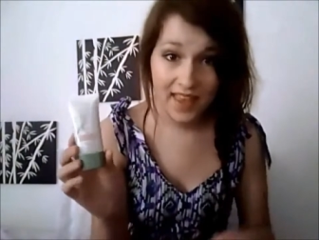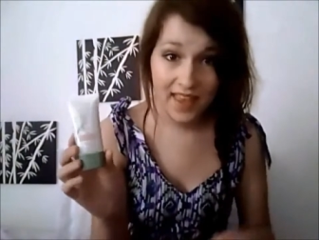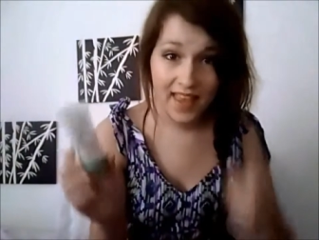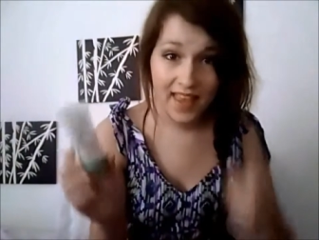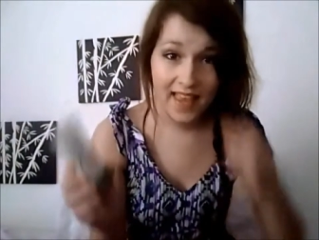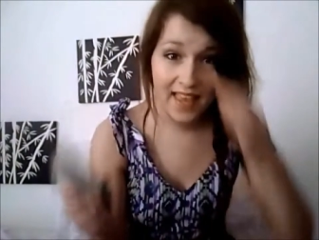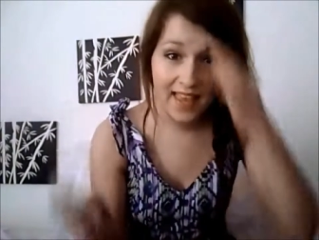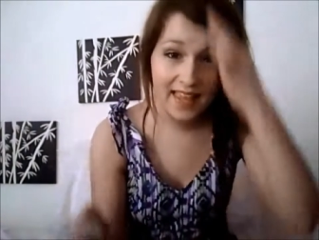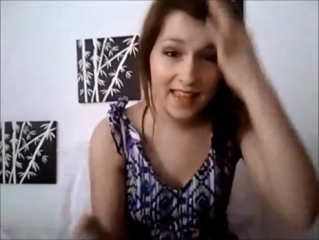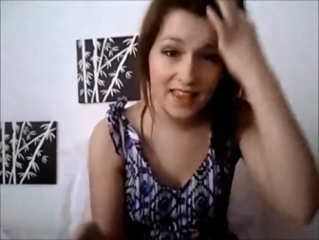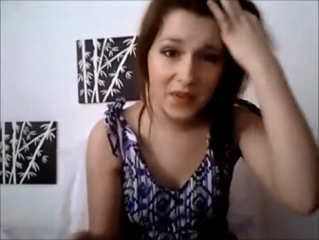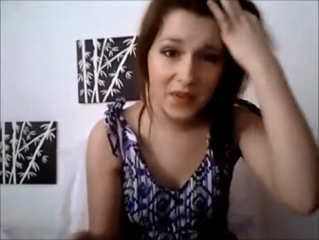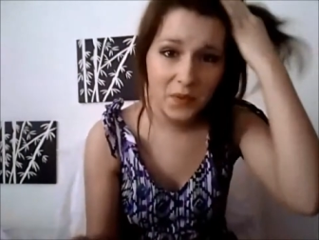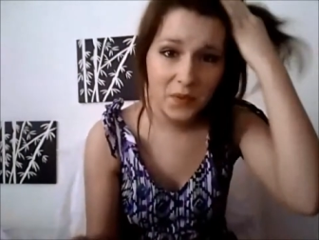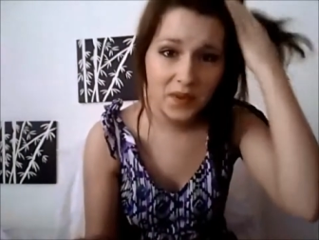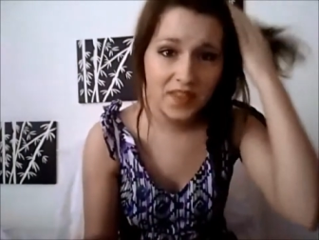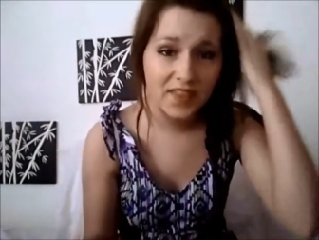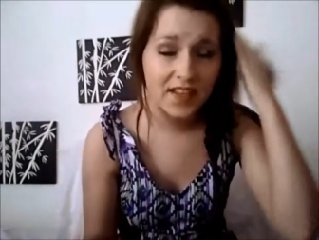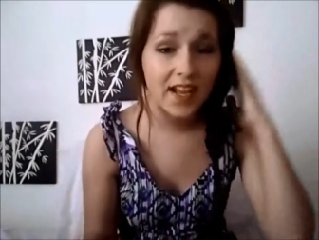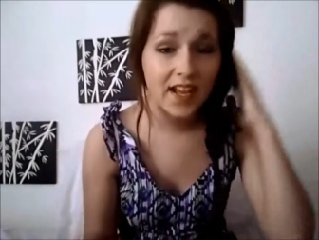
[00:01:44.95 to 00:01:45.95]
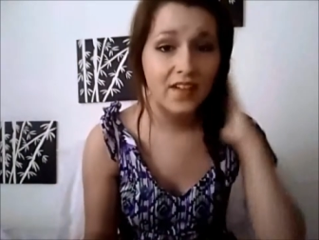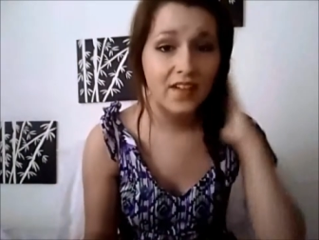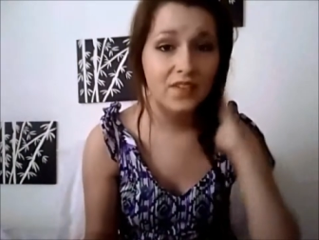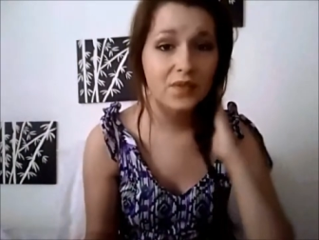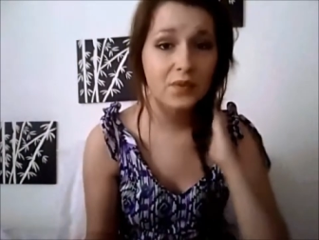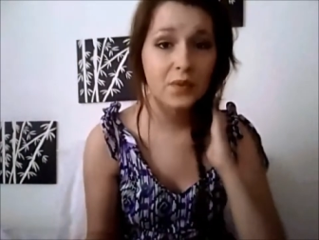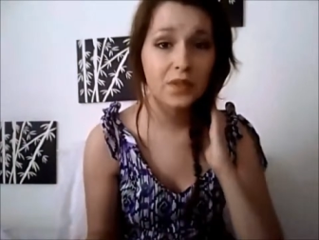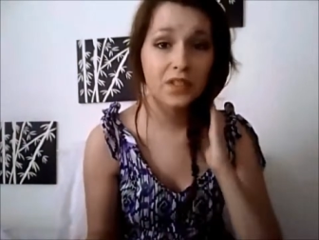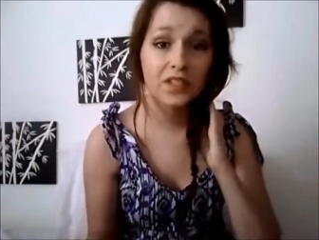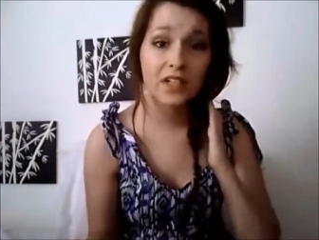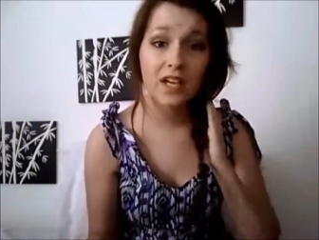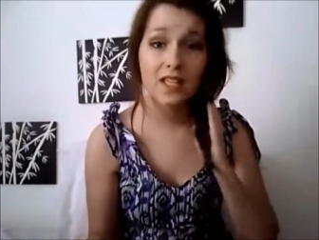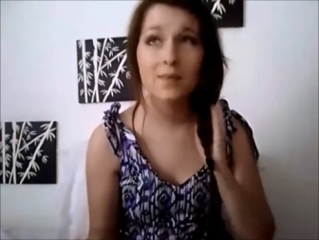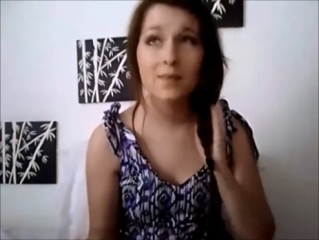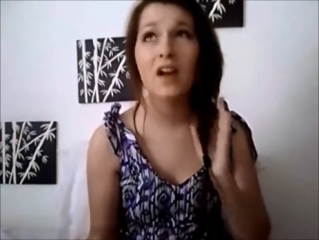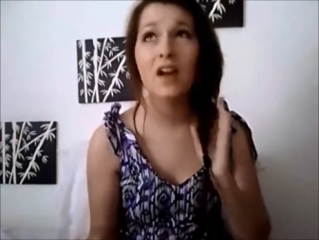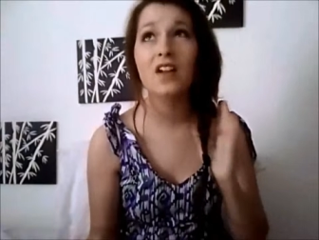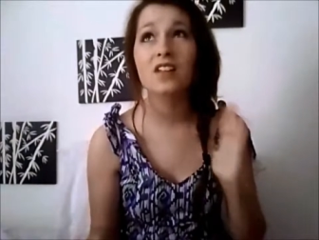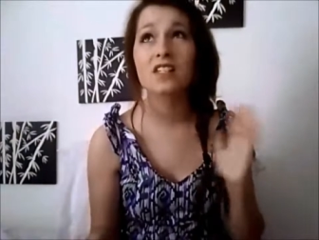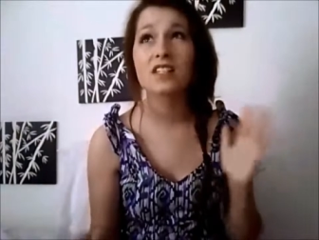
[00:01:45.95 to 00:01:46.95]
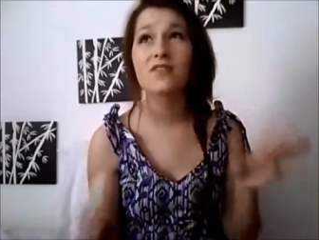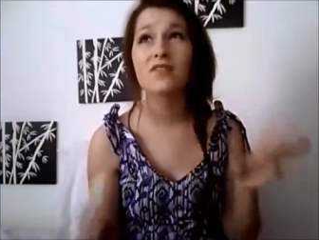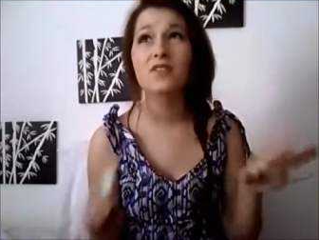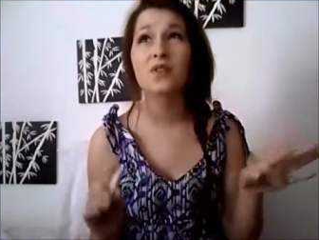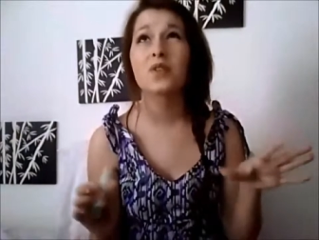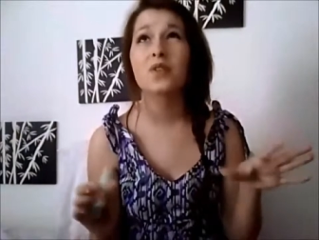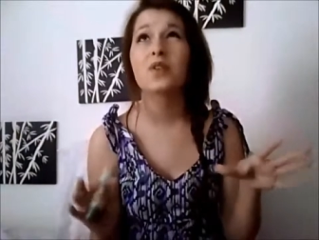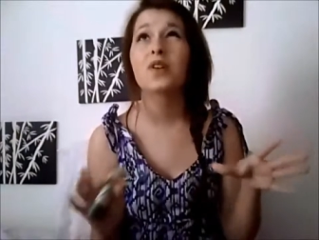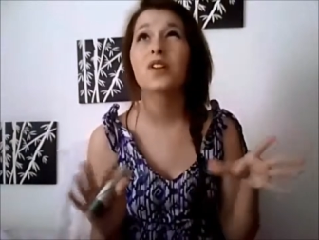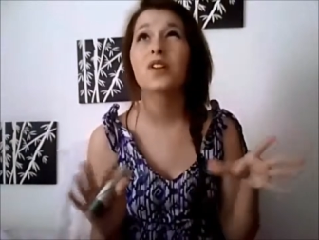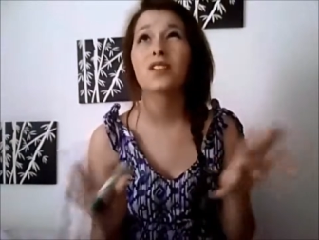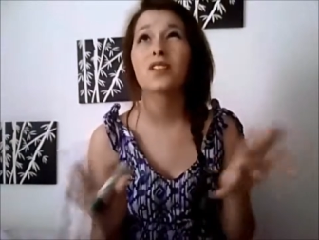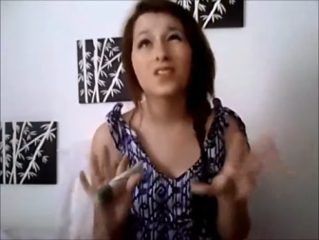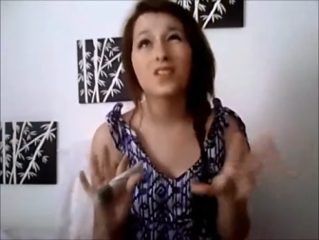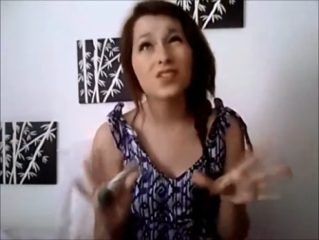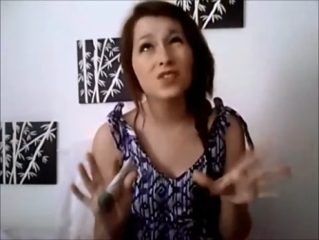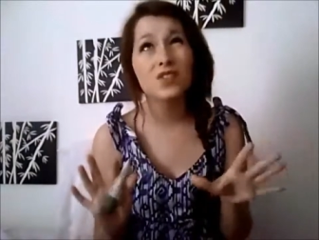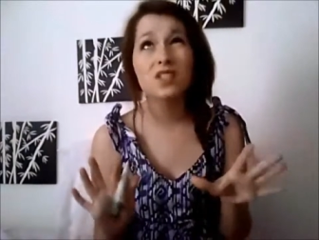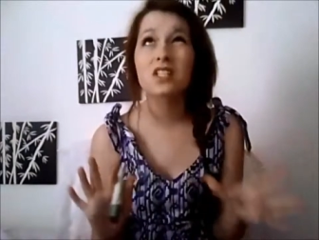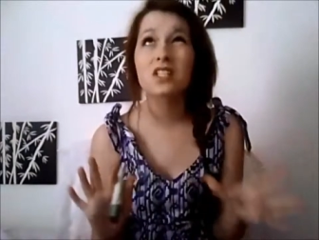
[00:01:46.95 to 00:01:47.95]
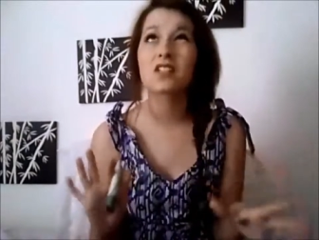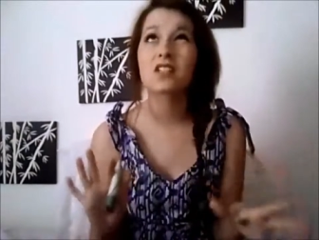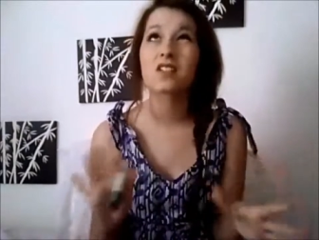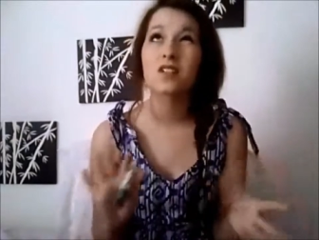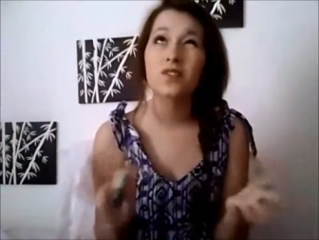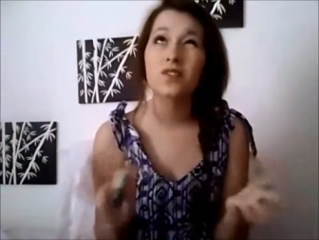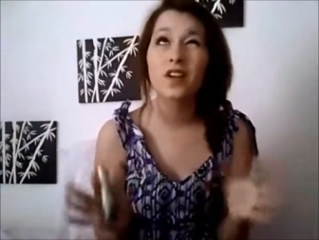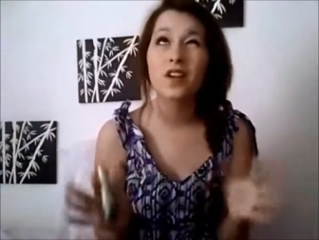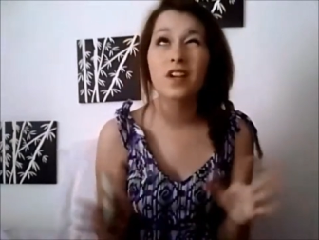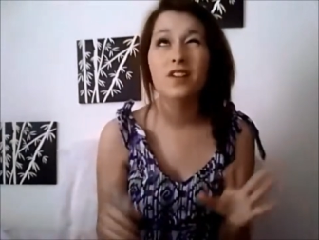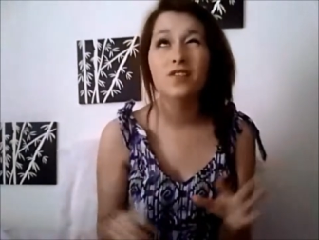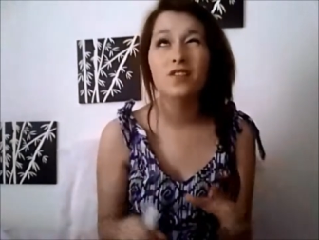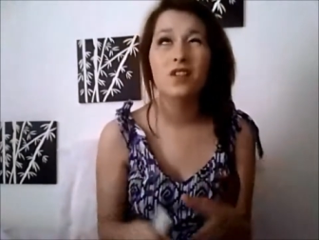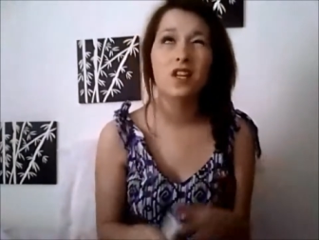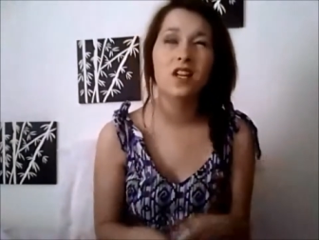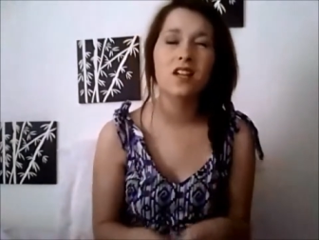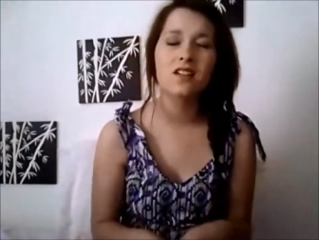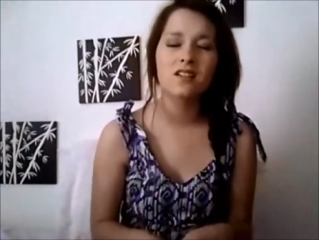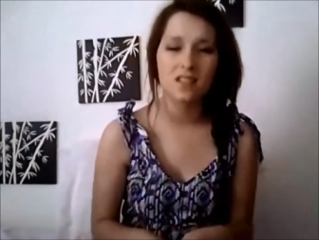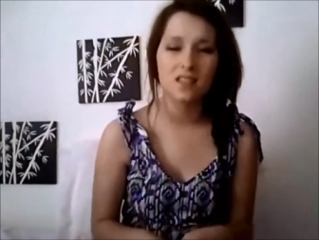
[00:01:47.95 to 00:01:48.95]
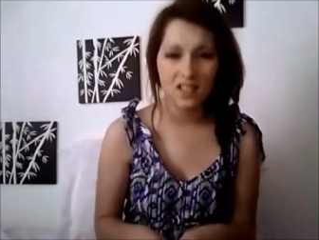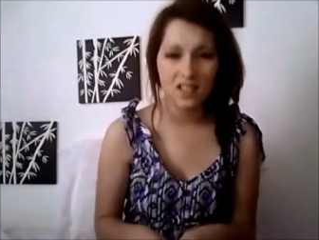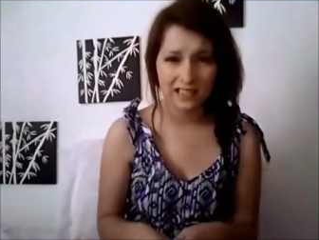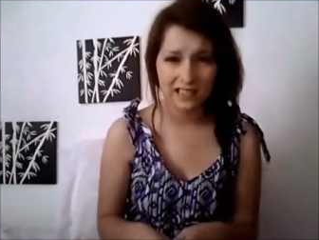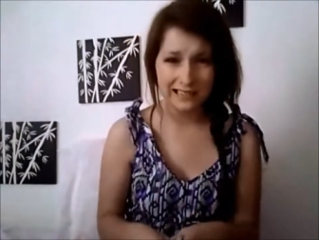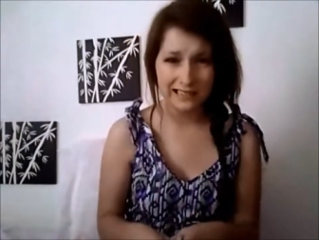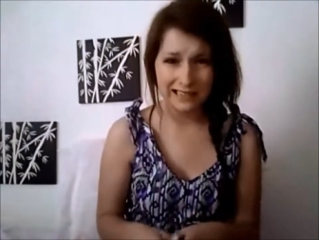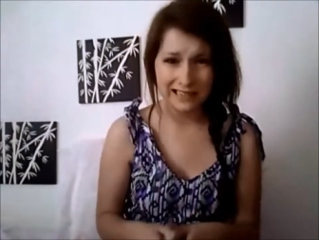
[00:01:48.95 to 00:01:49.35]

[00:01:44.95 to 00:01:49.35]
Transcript: And the one thing I have to warn you guys about is even though there are, there's a decent array of shades, like